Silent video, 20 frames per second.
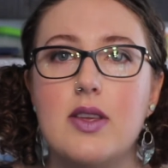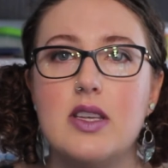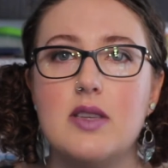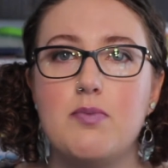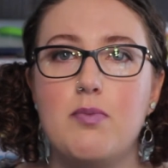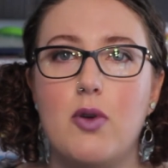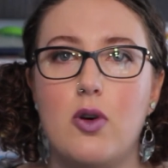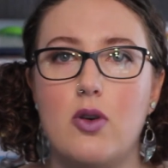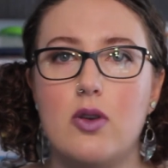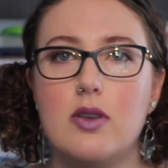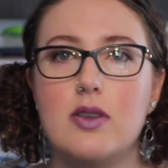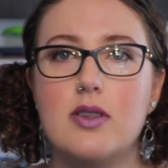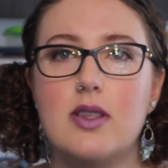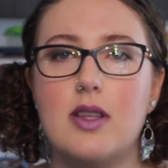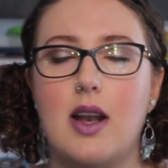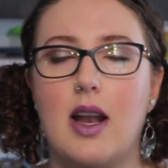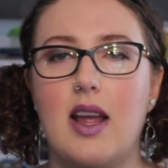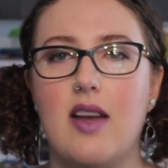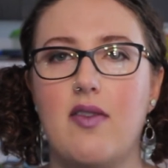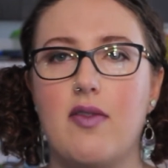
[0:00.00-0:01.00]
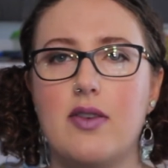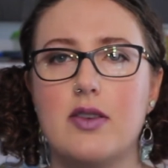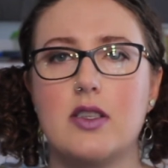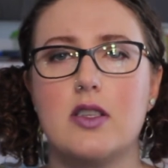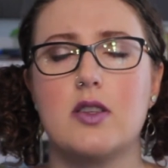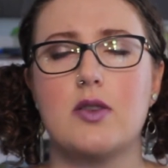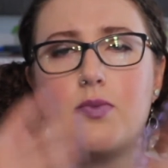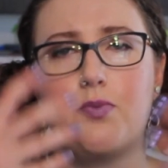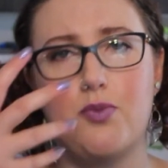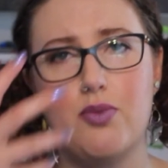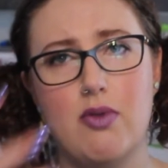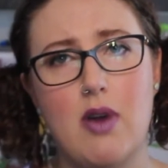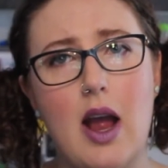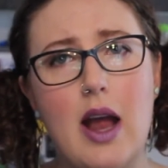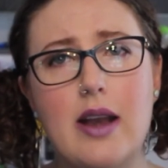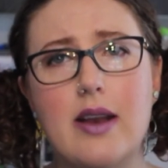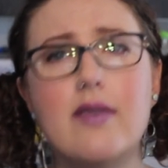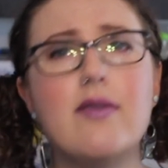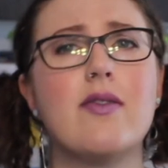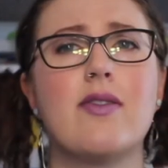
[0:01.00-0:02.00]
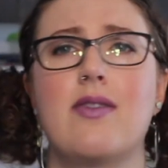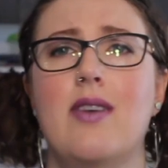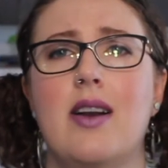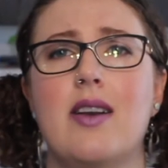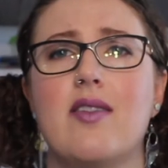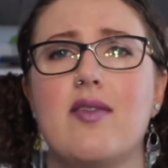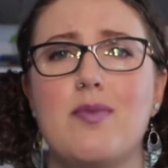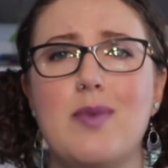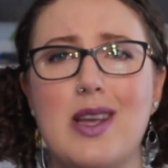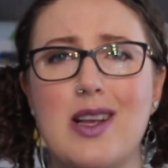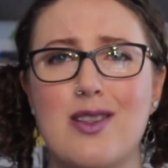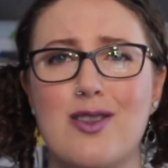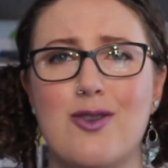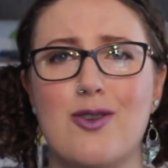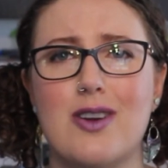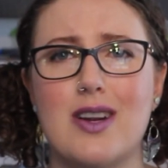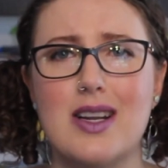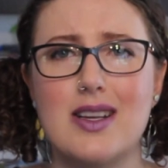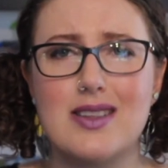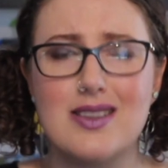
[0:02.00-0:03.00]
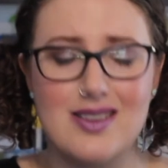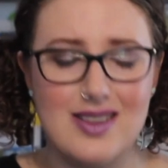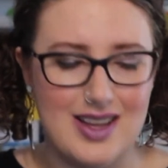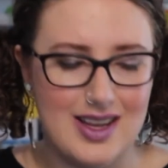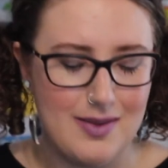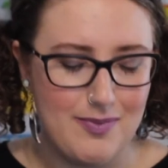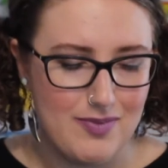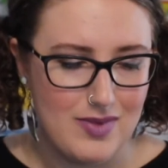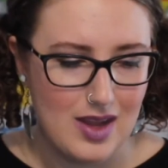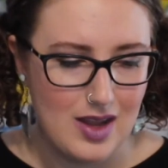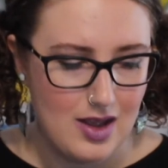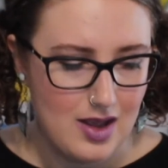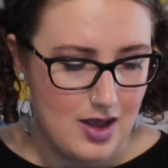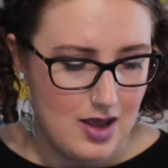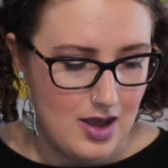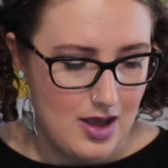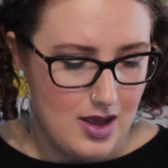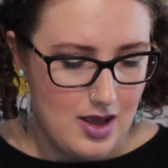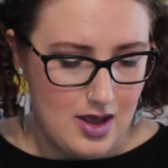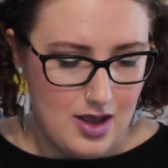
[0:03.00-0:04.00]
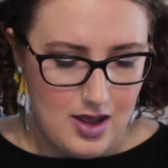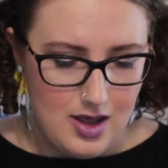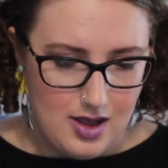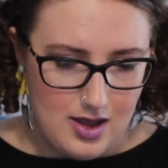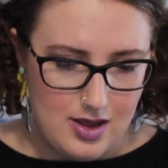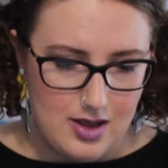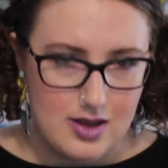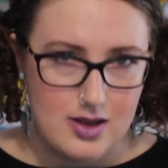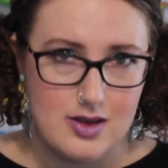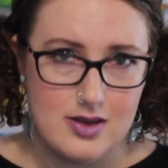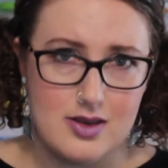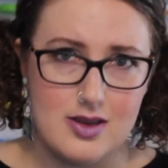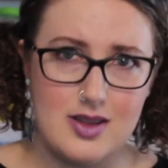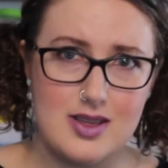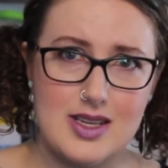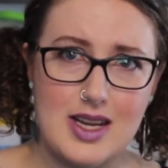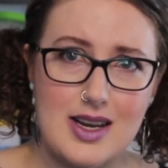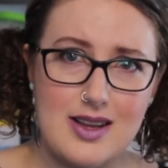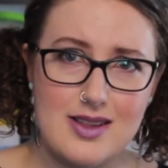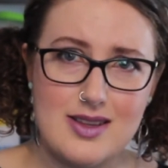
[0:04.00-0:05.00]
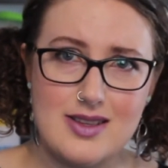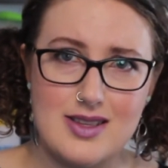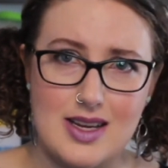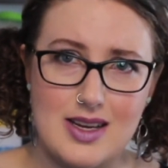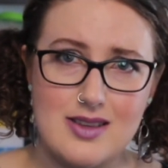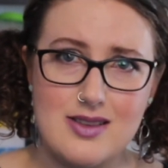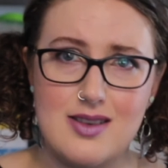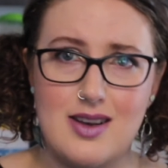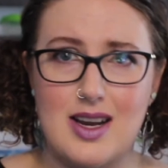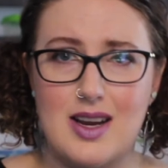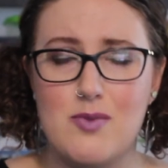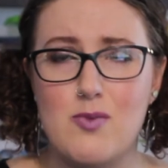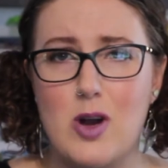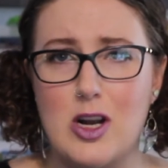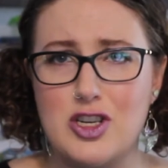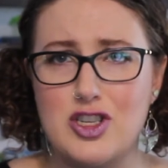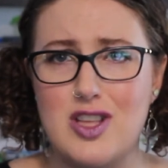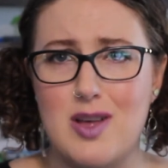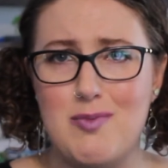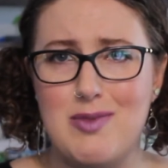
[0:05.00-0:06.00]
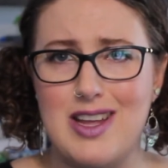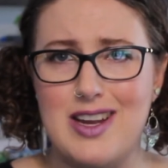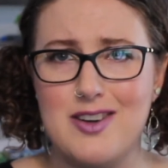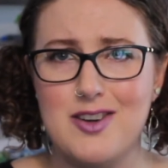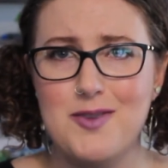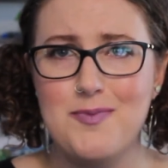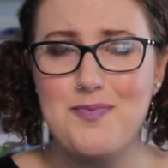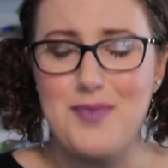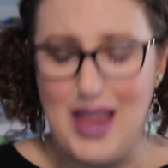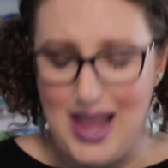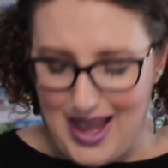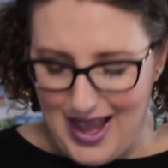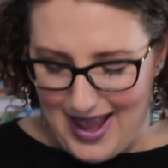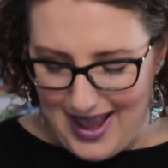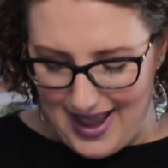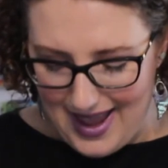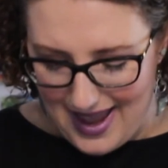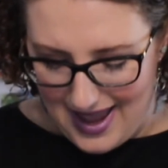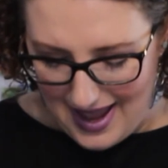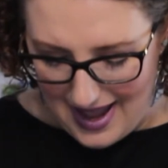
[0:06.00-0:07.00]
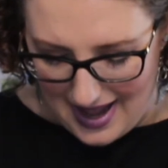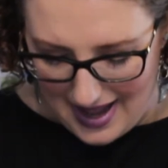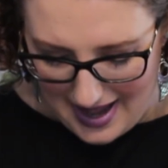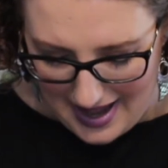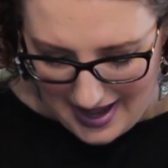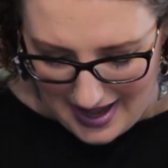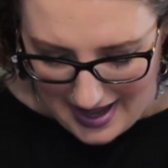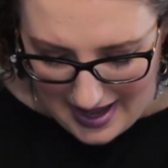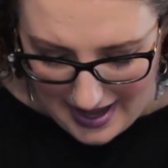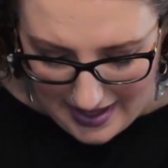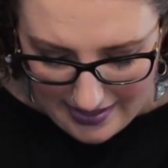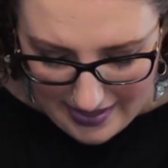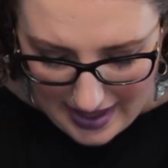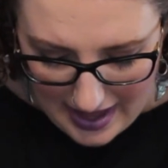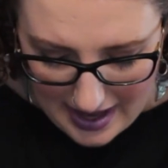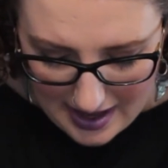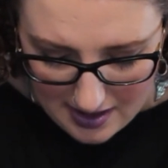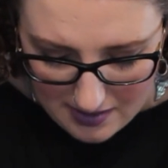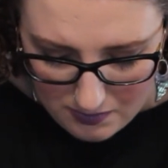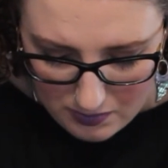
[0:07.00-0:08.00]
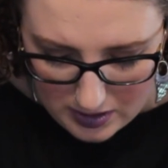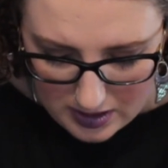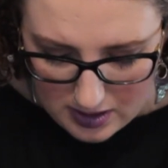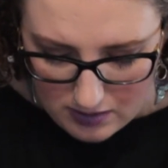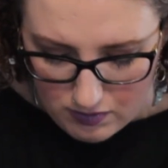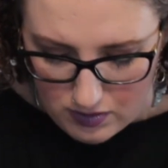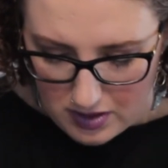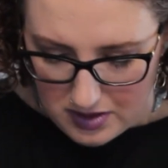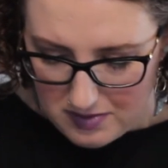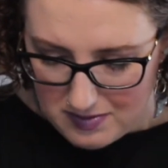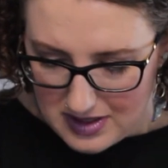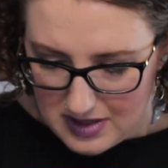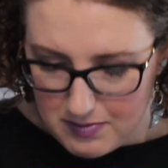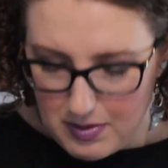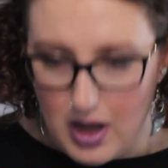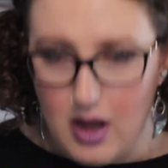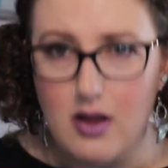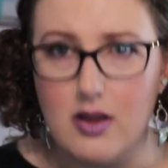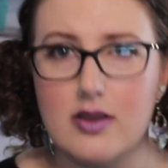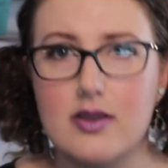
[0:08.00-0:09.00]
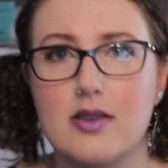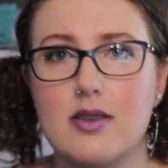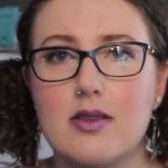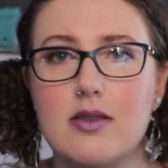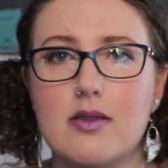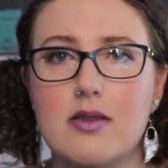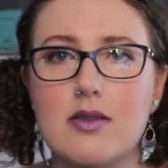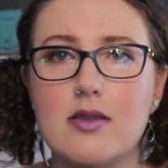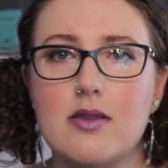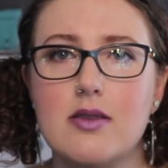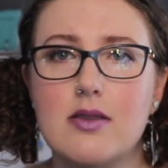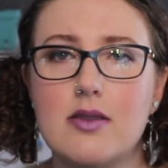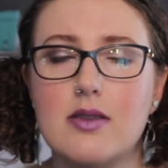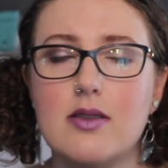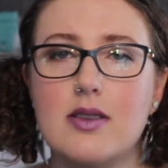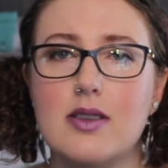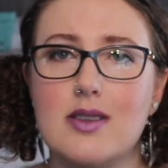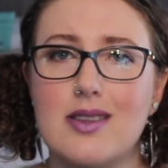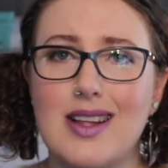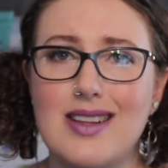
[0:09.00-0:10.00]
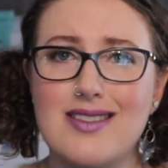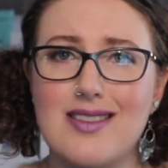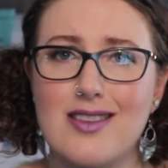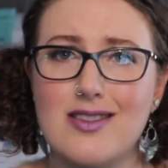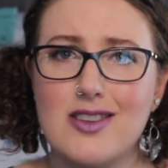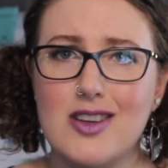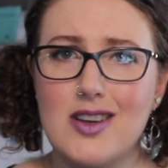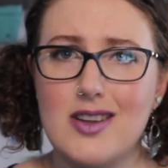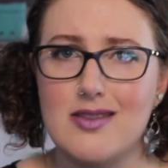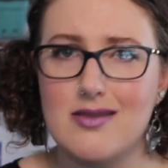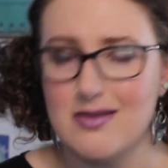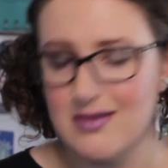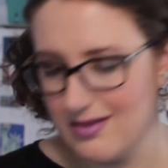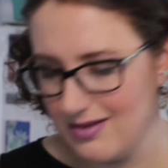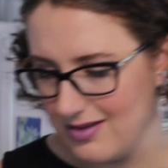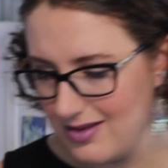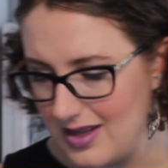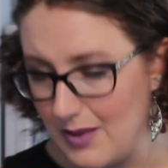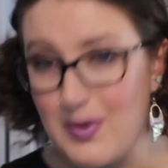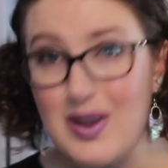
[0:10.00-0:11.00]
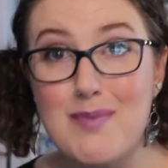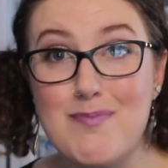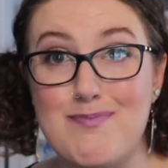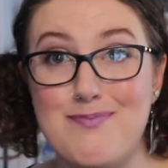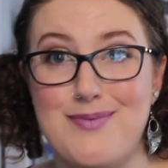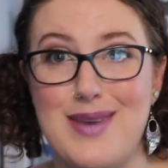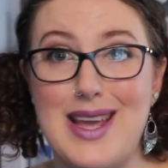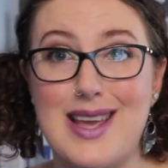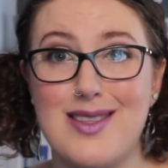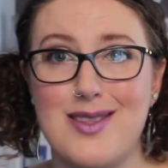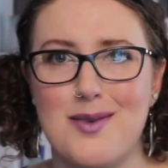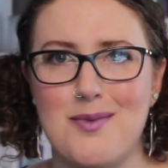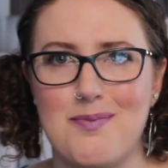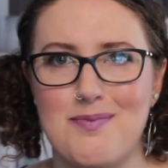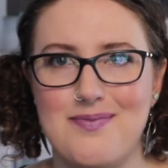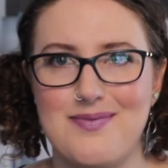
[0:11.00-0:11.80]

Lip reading: these bowls that I have spread in front of me gloriously to the side of the sink so that I can wash them later. And then we're gonna roll them into balls. So that sounds good. Then we can bake them.